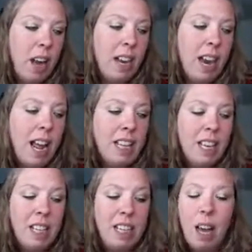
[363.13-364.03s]
and
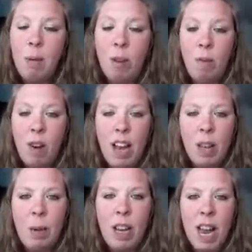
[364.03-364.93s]
18 types of ray
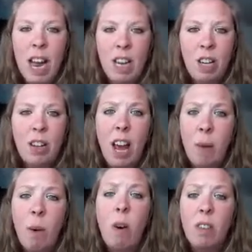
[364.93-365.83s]
that we get in UK
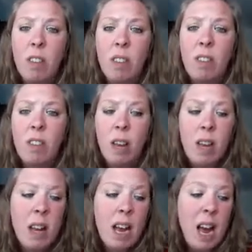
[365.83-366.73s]
waters.
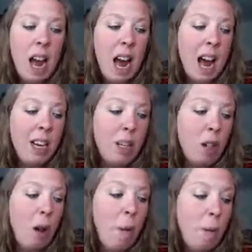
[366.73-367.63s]
And
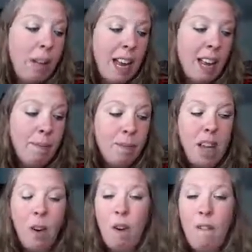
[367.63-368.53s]
globally,
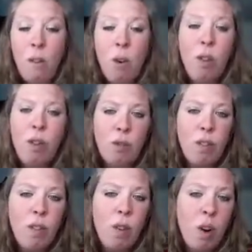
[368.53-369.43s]
there are
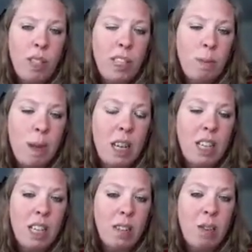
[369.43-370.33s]
440
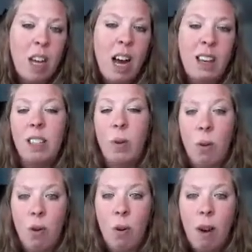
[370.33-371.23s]
species of sharks that
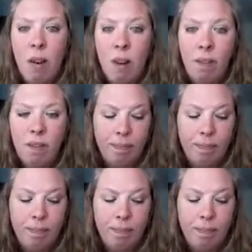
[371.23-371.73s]
we're aware of.